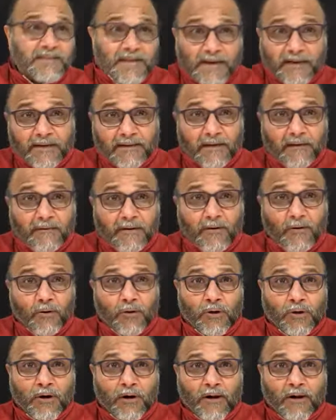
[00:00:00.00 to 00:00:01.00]
That is our
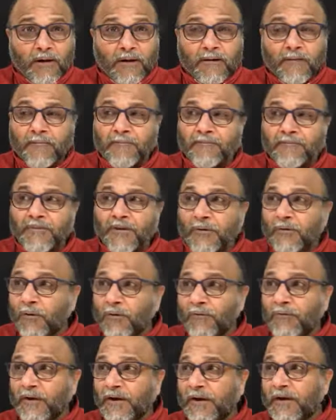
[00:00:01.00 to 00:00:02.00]
goal.
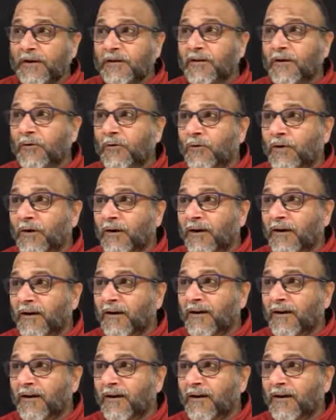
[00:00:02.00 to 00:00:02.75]
Don't forget the goal.